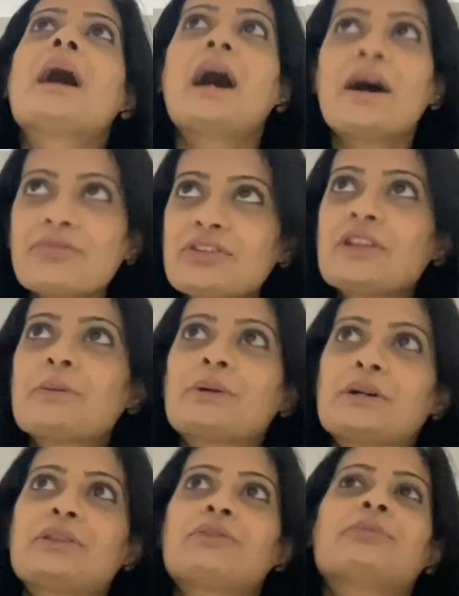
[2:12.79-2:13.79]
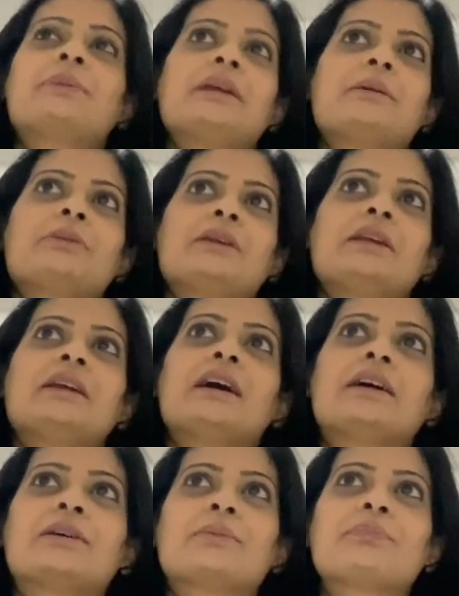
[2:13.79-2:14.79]
after the birth of baby
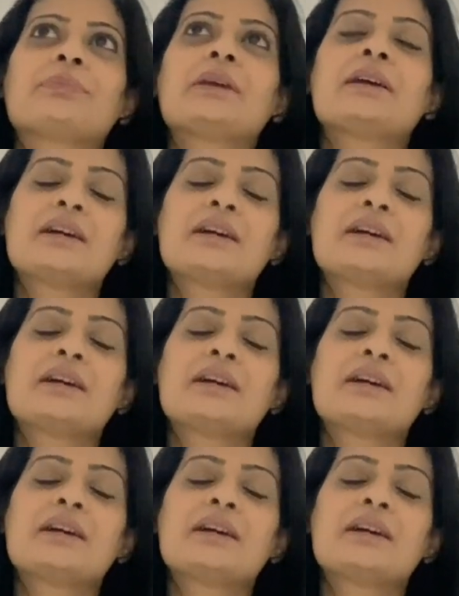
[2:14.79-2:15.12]
um,